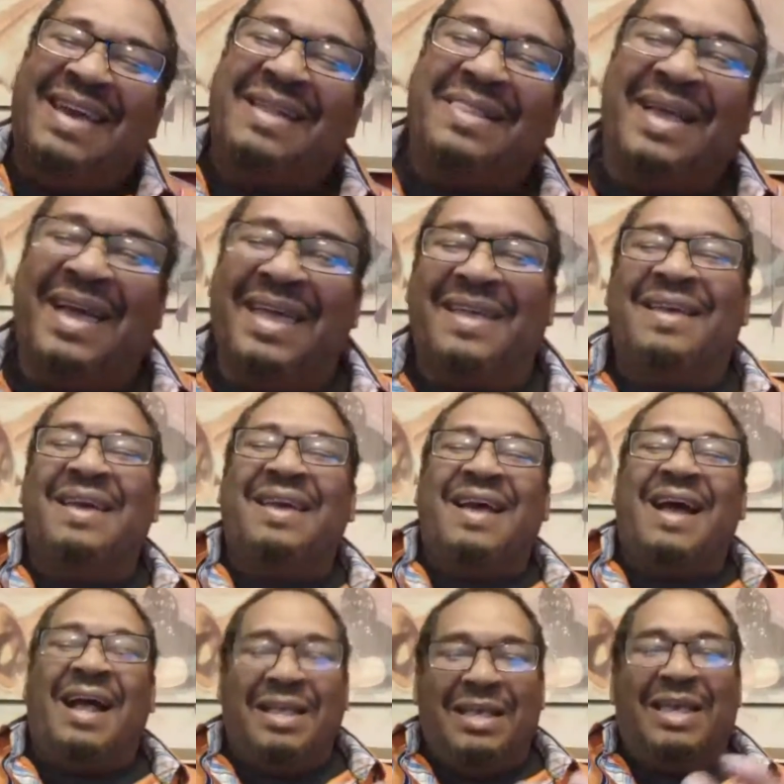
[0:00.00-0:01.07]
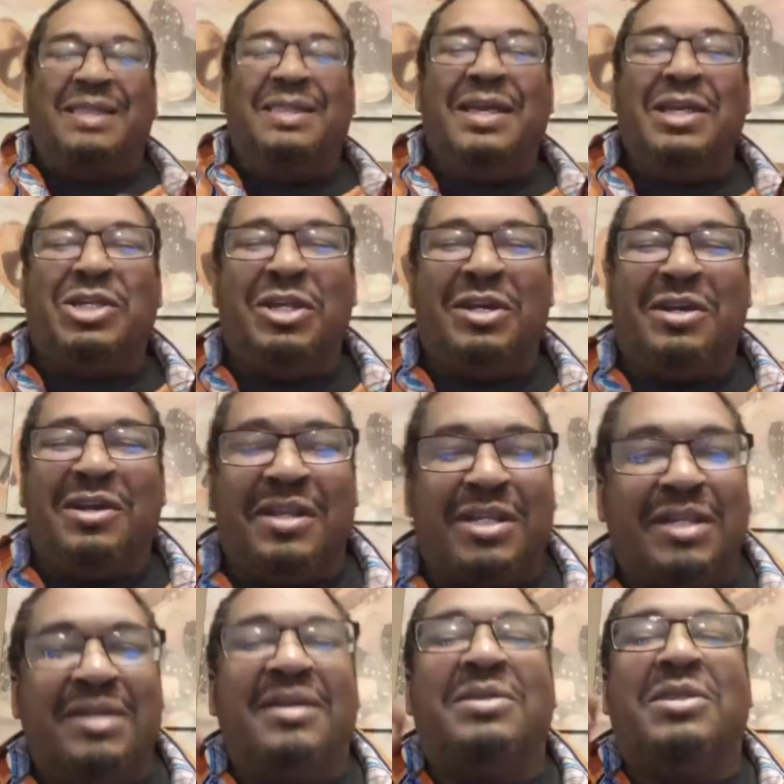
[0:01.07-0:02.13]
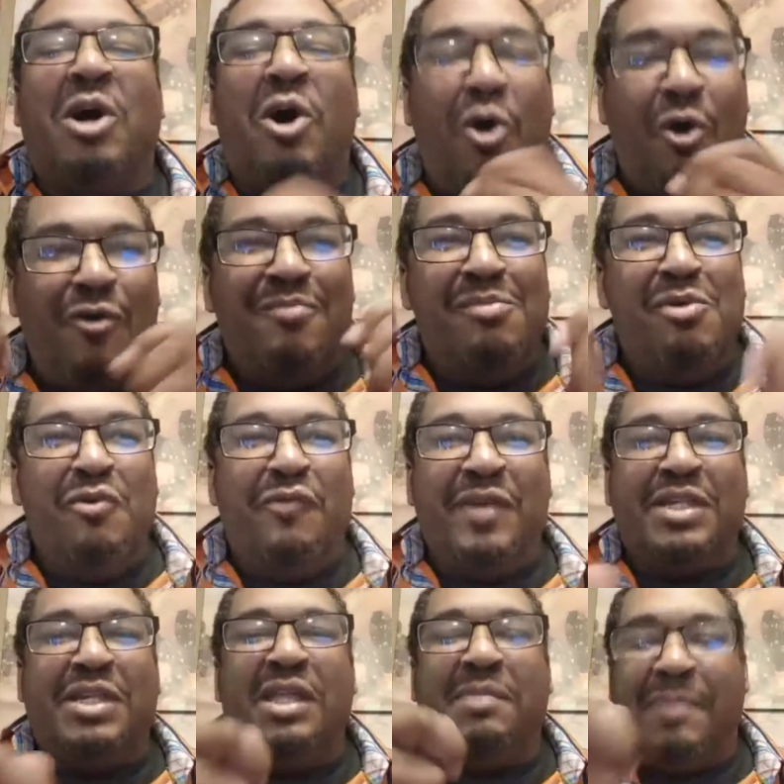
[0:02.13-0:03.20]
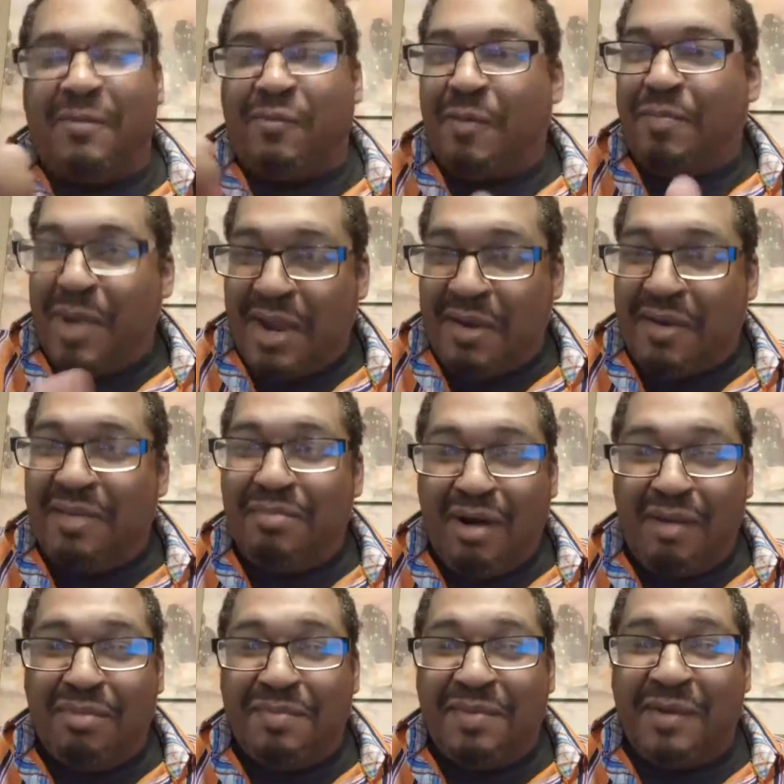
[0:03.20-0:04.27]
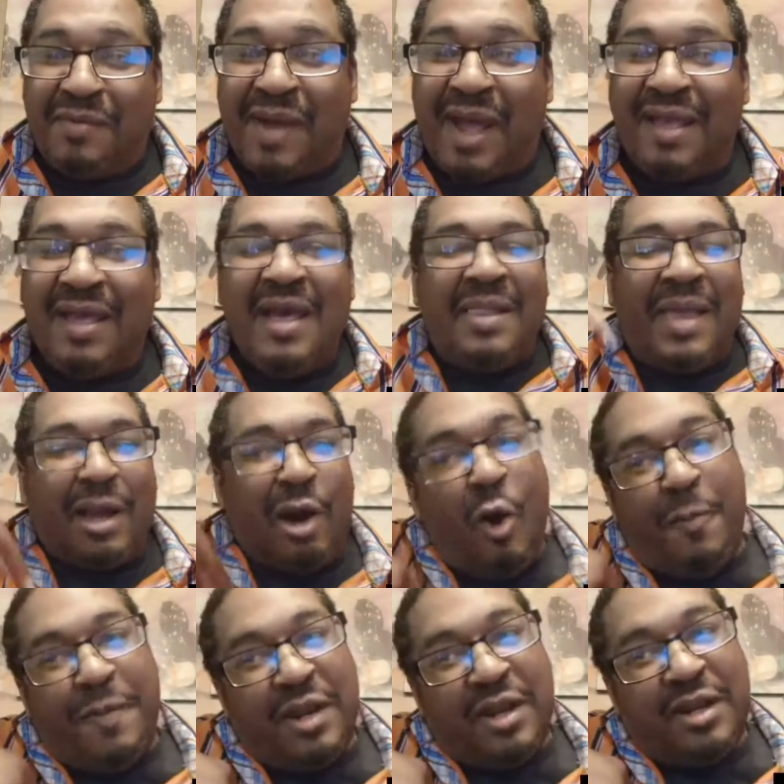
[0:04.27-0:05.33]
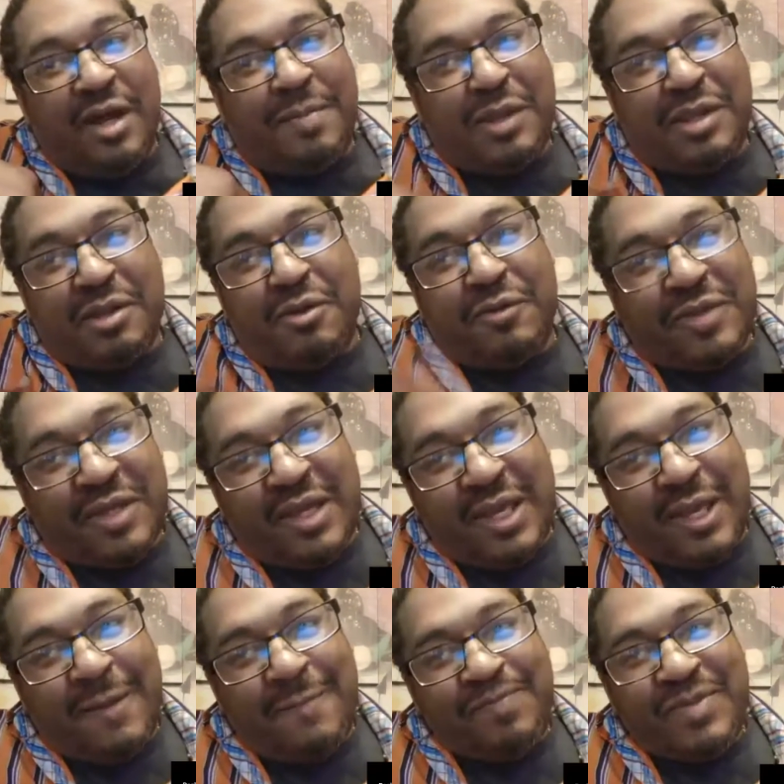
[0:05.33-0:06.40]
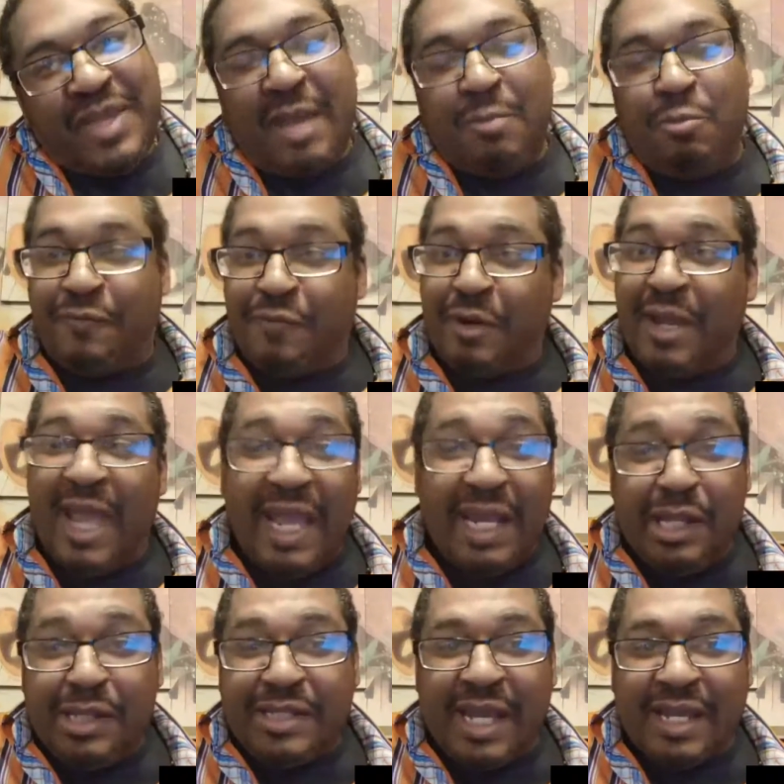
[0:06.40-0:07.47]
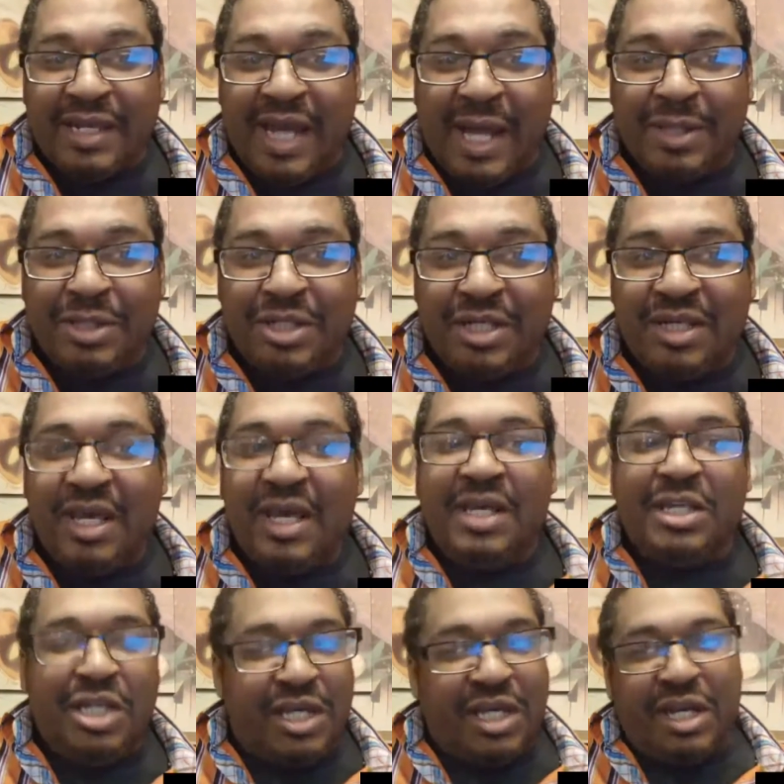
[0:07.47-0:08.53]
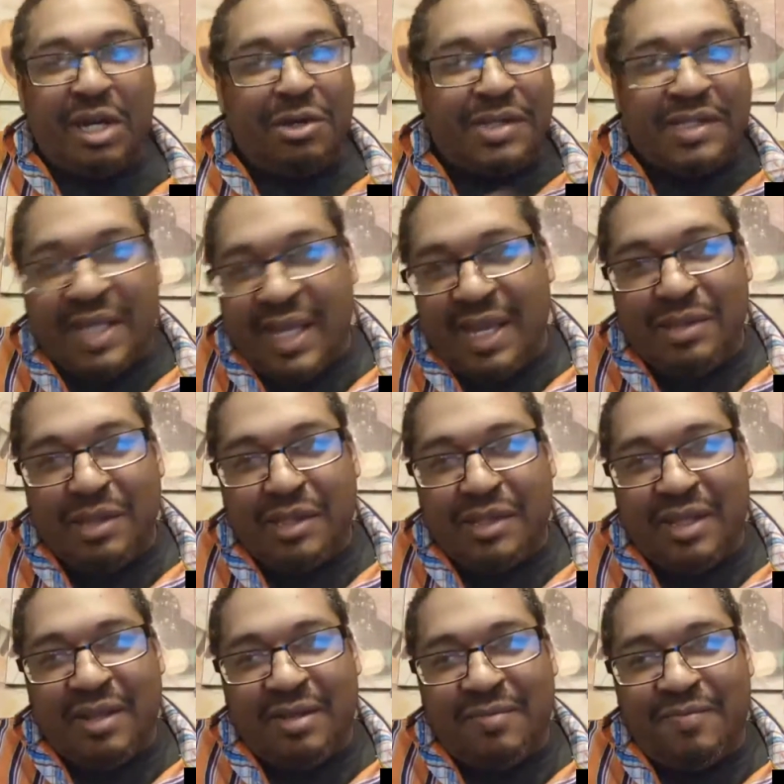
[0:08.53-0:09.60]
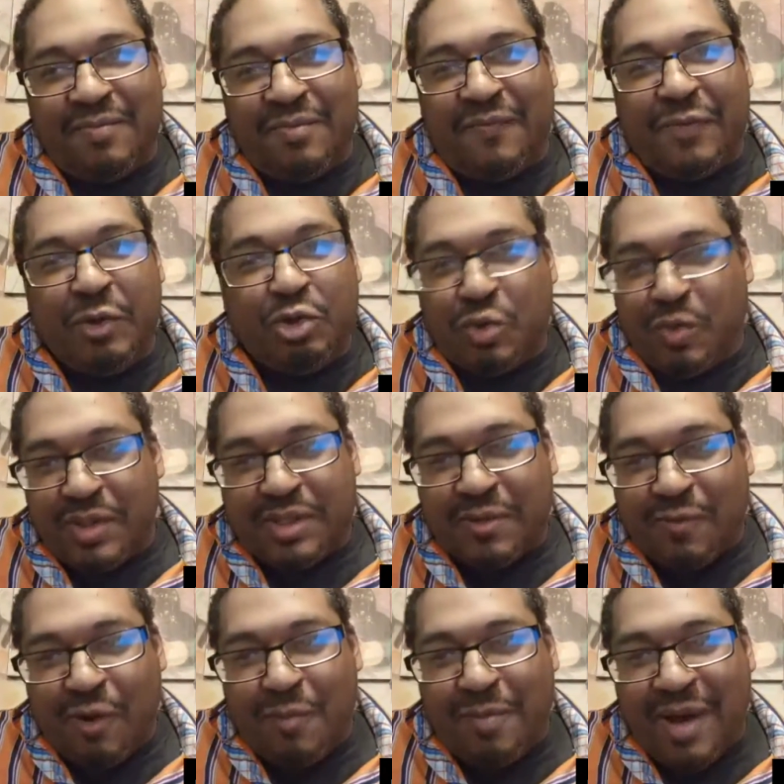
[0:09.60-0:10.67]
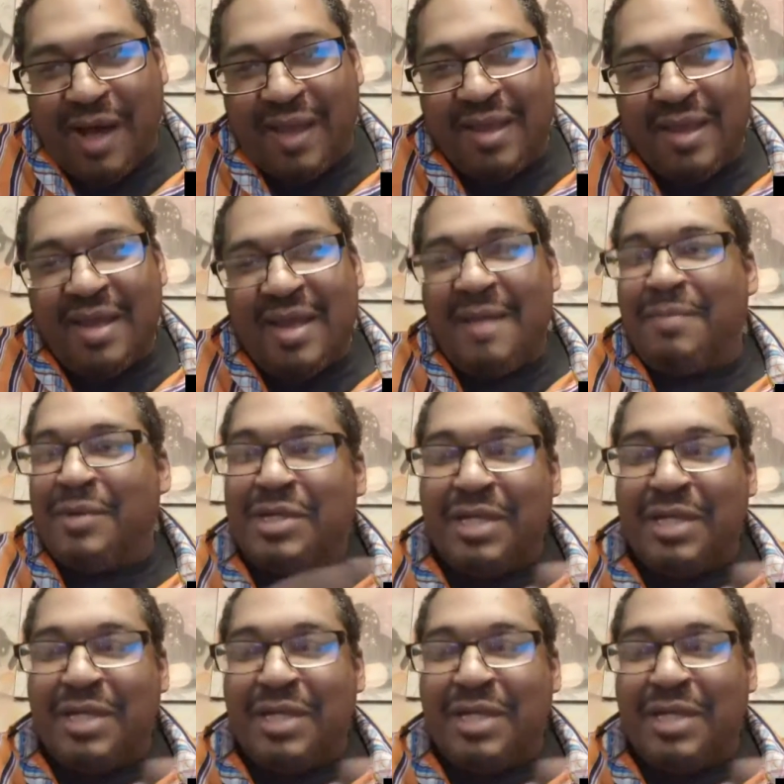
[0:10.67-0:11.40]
Like, at least she could have, the whole movie, she's been repairing Bumblebee, right? Like opening up his little thing. And with her 80s technology, she can understand this futuristic robot. But